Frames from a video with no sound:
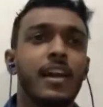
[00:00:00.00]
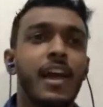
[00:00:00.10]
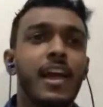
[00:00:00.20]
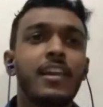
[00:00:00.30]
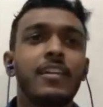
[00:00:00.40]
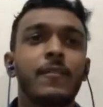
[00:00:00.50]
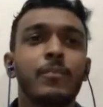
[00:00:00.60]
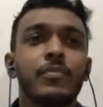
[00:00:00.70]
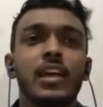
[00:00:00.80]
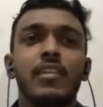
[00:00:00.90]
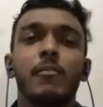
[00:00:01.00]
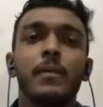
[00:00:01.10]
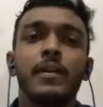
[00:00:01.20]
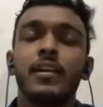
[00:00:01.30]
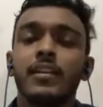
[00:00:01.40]
And there will
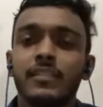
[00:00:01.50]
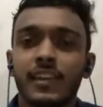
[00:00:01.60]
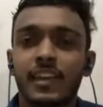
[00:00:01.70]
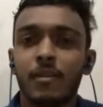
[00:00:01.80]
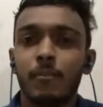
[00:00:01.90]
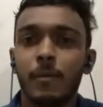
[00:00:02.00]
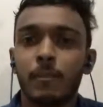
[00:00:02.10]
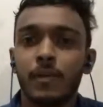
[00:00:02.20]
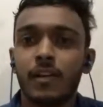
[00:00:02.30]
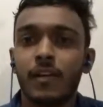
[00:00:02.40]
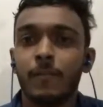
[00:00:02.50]
be second paper,